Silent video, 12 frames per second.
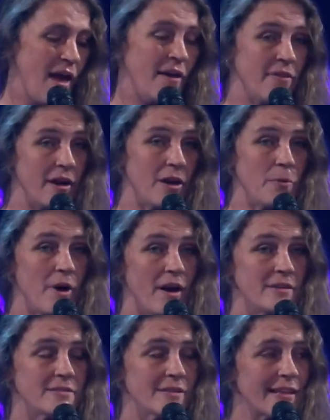And there it
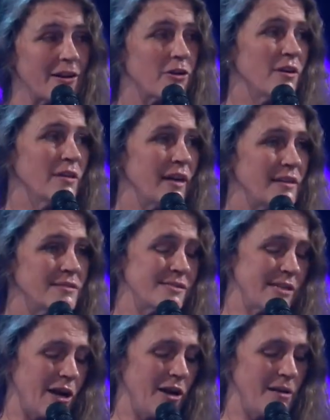was, literally
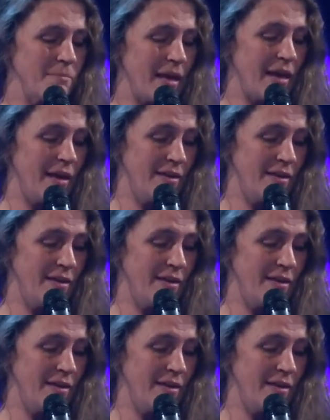staring me